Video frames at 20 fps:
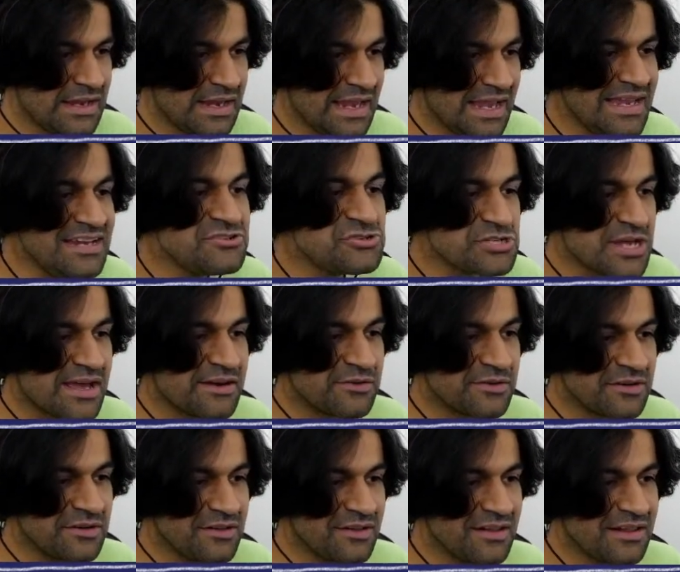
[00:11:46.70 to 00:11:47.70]
In
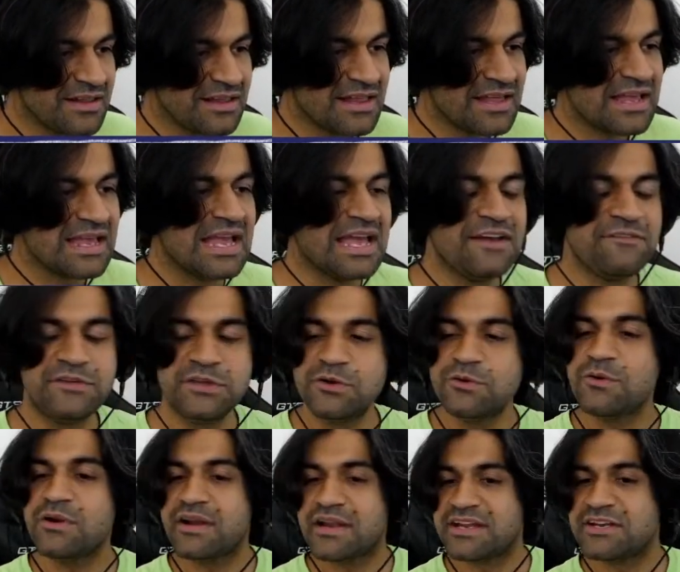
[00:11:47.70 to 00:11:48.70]
general, if you
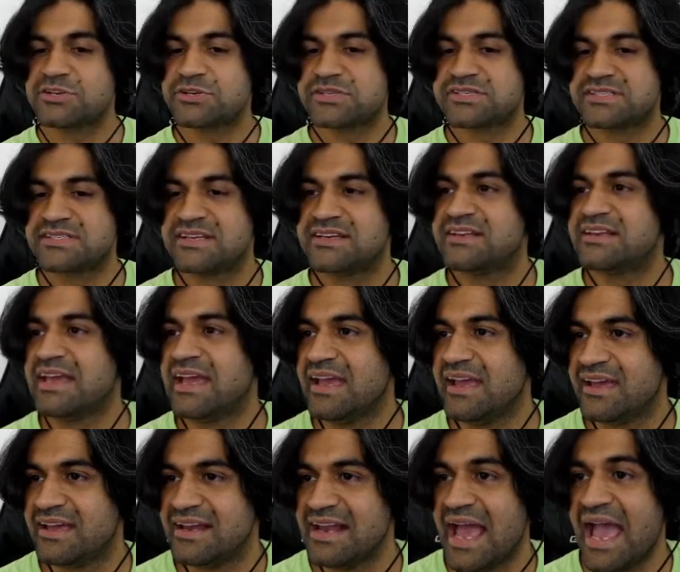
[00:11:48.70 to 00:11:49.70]
are interested
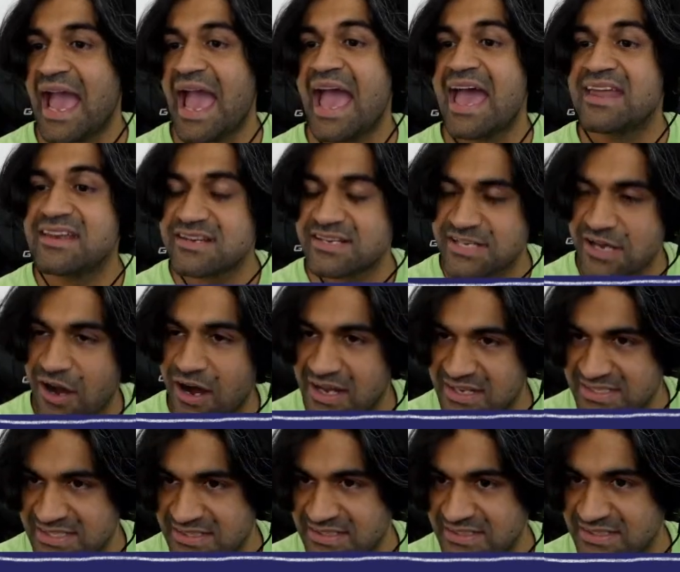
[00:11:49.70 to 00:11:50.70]
in n
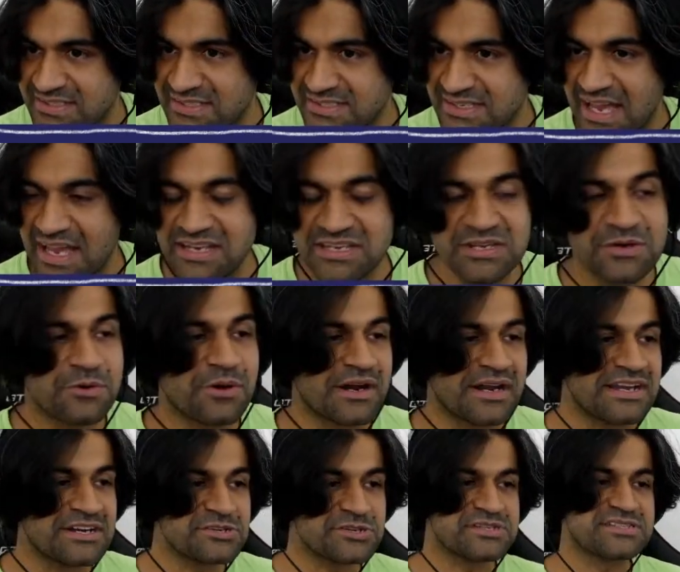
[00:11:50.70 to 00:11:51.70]
tosses and you are
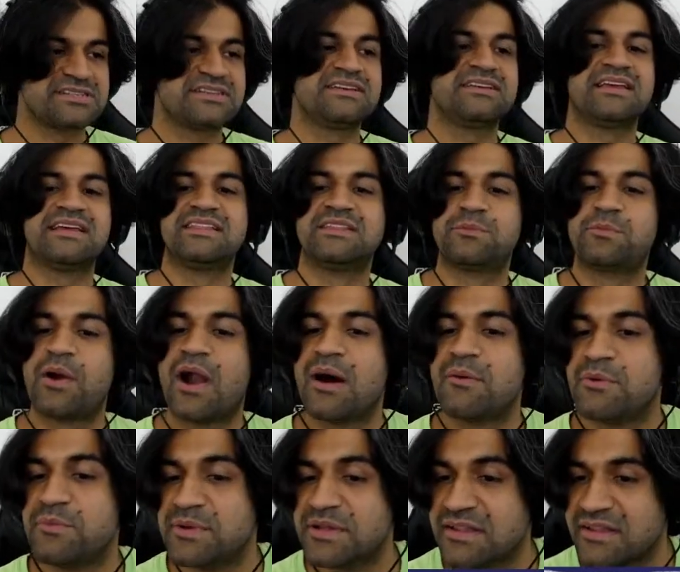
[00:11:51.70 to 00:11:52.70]
interested in the
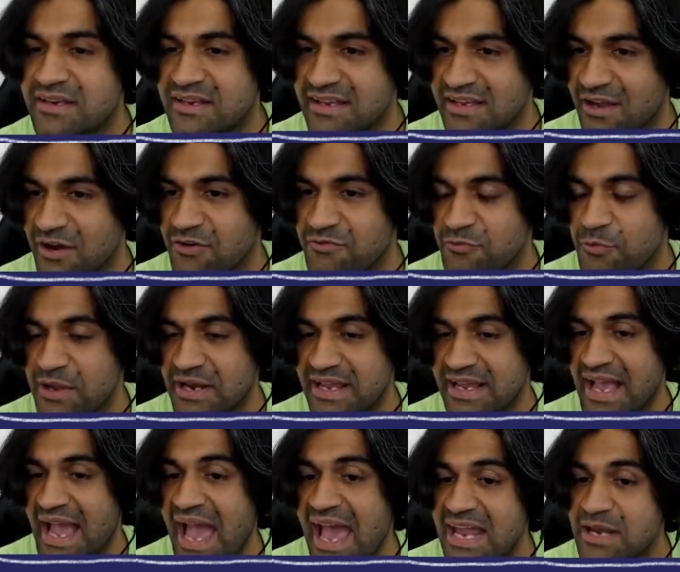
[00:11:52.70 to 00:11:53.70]
probability of
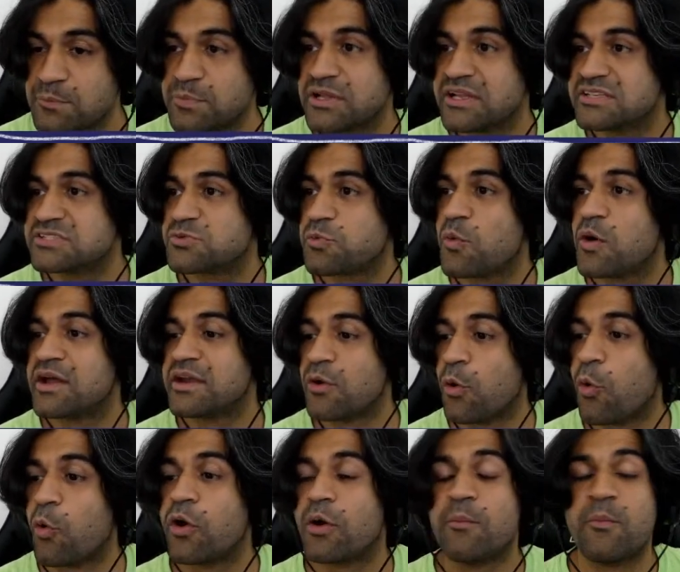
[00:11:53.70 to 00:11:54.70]
winning n plus 1
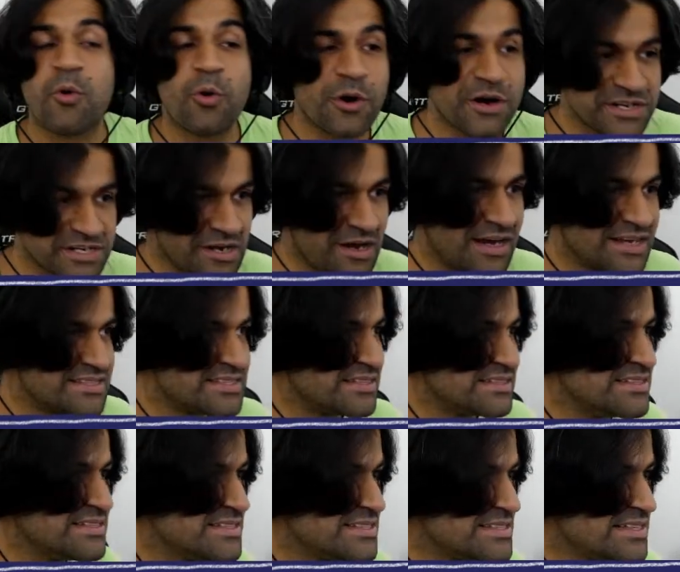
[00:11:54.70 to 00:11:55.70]
or more
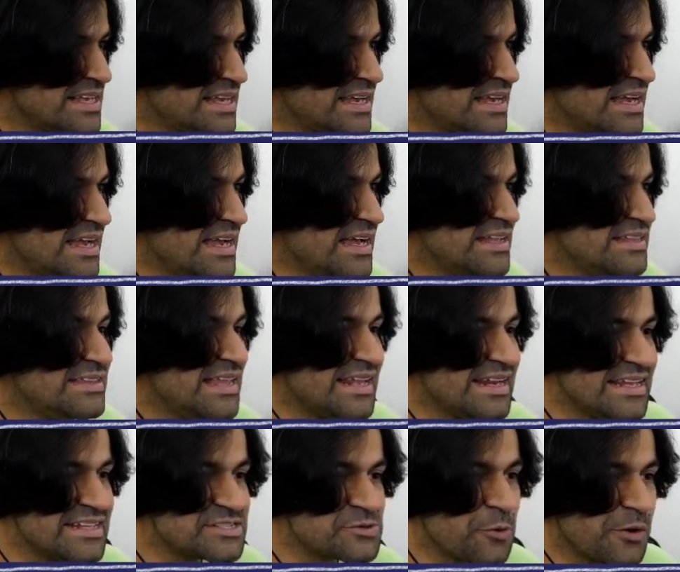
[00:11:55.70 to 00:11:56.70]
tosses, then
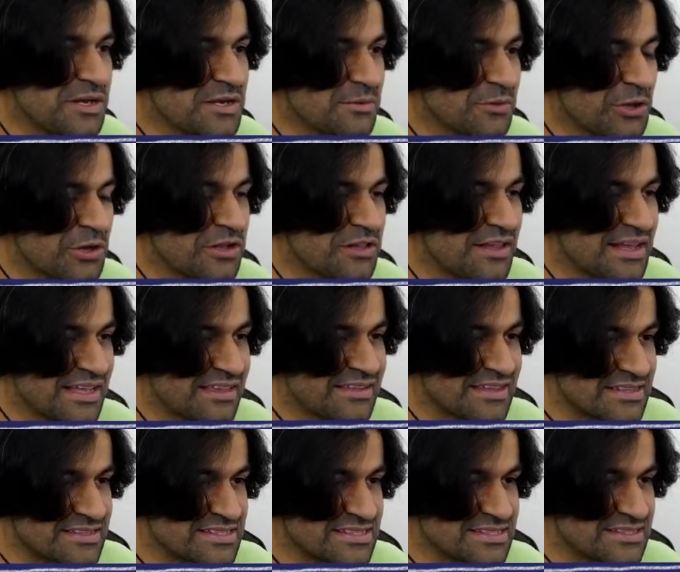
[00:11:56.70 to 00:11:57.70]
it's going to look like
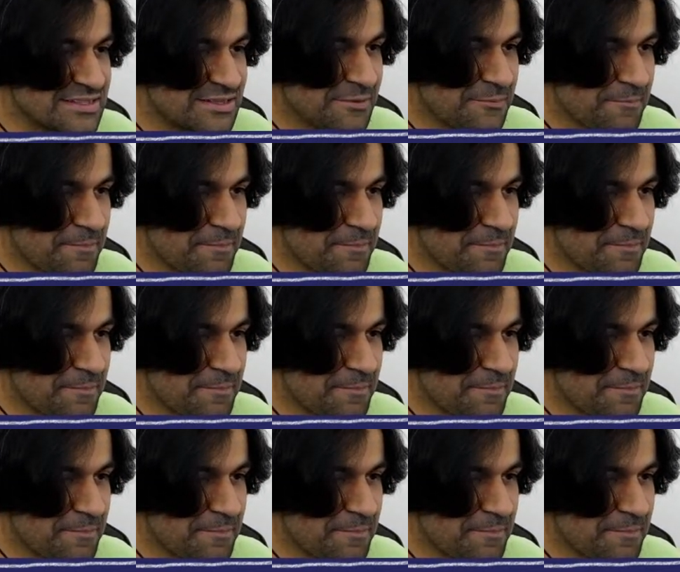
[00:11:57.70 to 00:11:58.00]
this.